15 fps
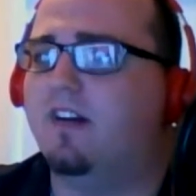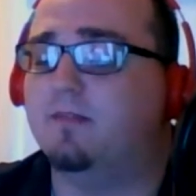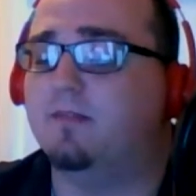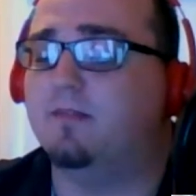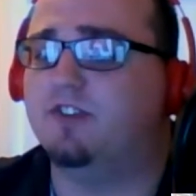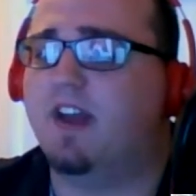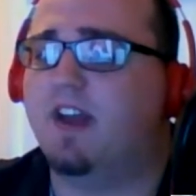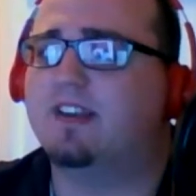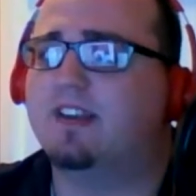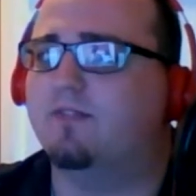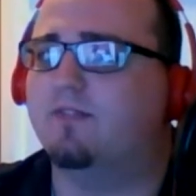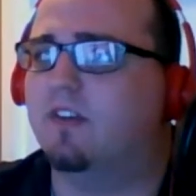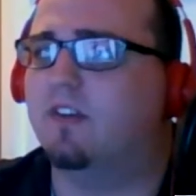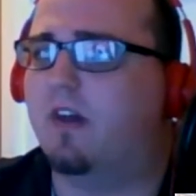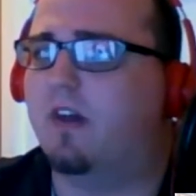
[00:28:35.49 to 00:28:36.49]

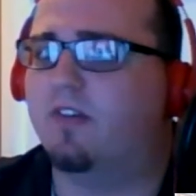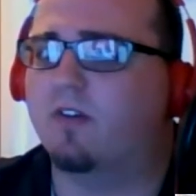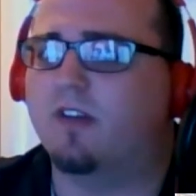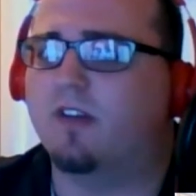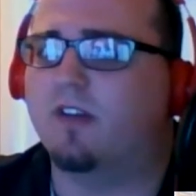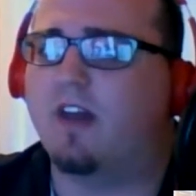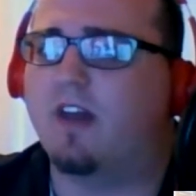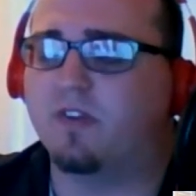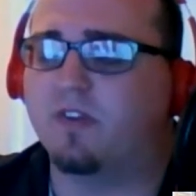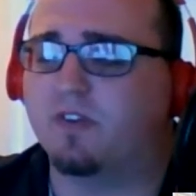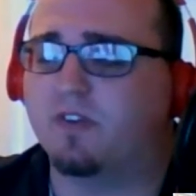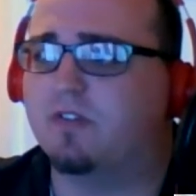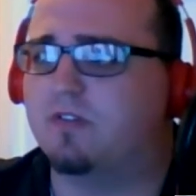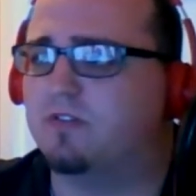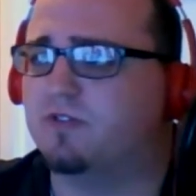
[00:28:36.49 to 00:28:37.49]
objectively whether or not the
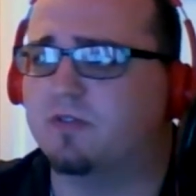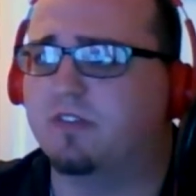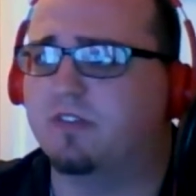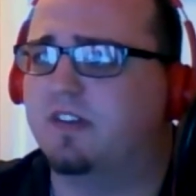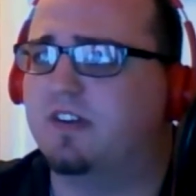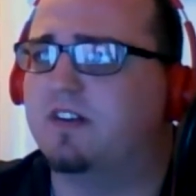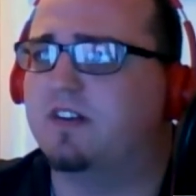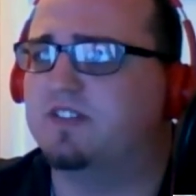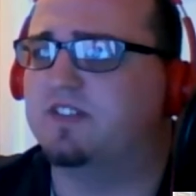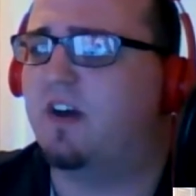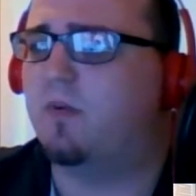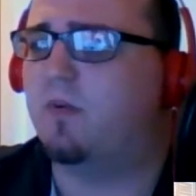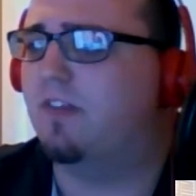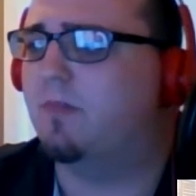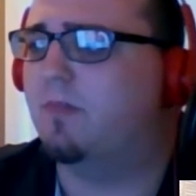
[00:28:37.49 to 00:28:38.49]
good truly does
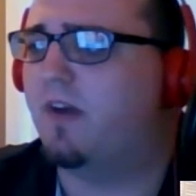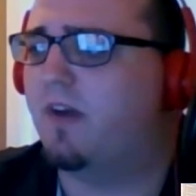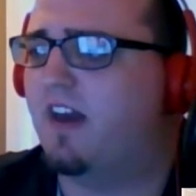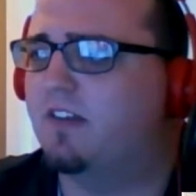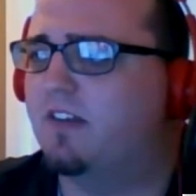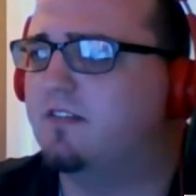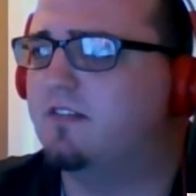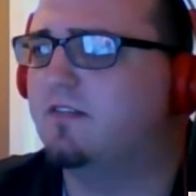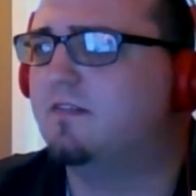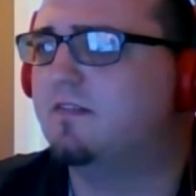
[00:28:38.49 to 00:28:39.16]
outweigh the bad.